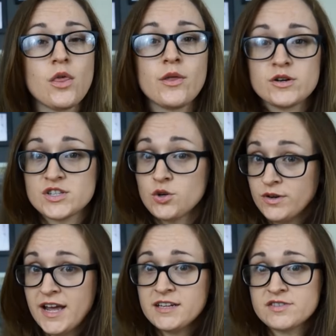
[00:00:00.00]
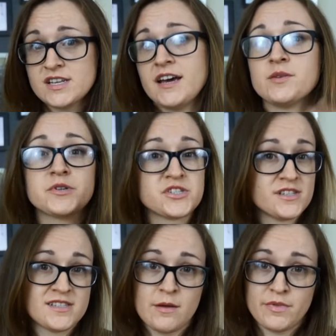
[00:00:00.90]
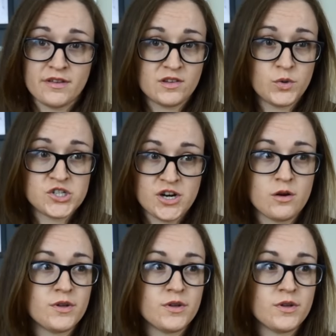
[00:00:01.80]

There's the creative side, which is the same thing that we share